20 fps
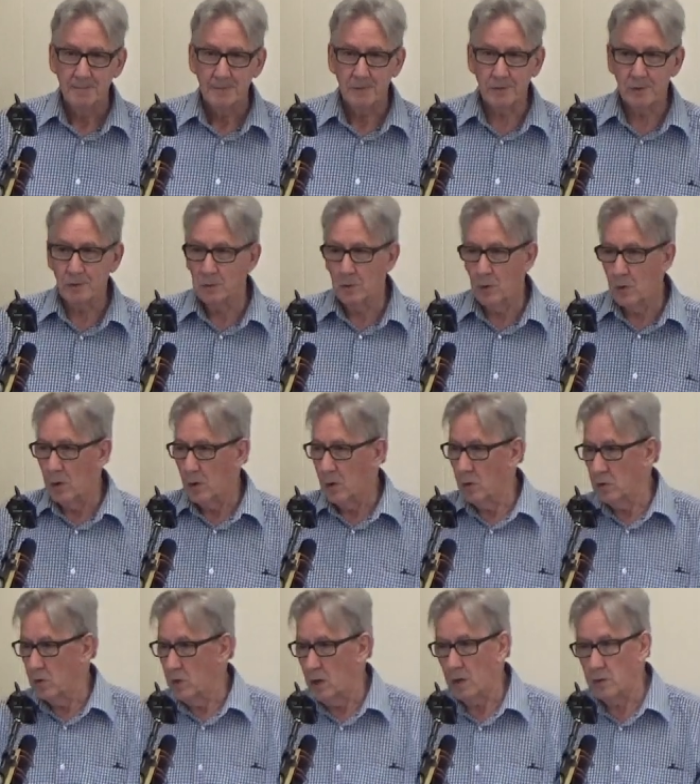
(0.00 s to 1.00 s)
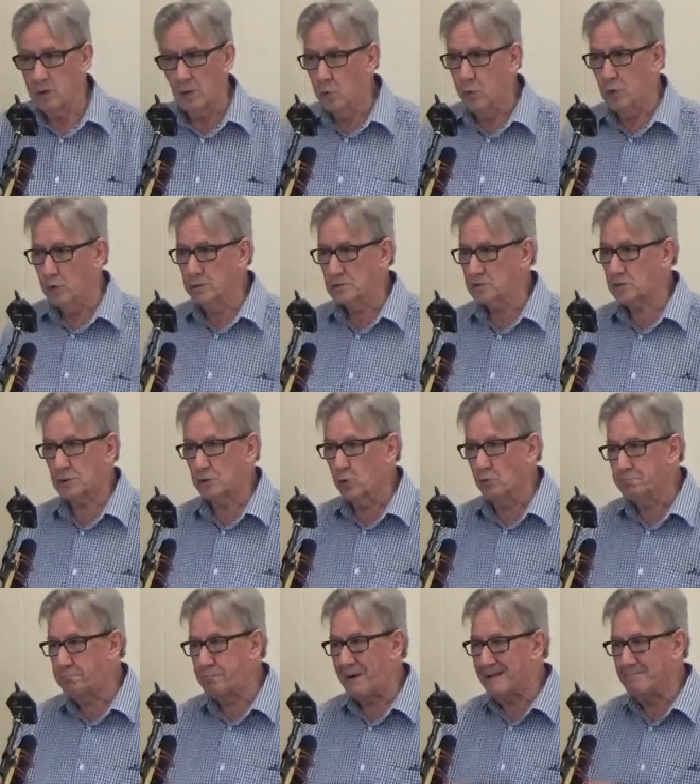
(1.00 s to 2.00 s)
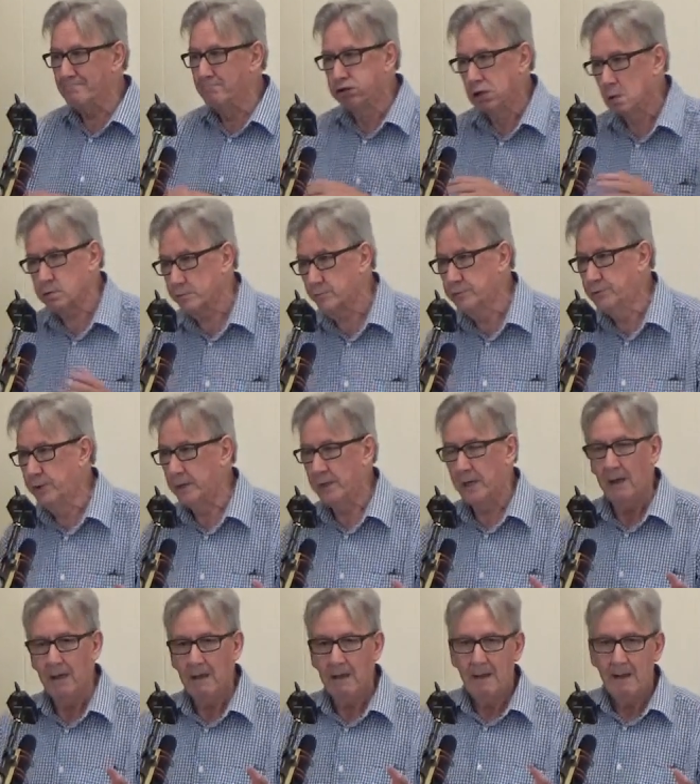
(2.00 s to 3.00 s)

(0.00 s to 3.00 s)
Oh, the, the wounds don't bring blood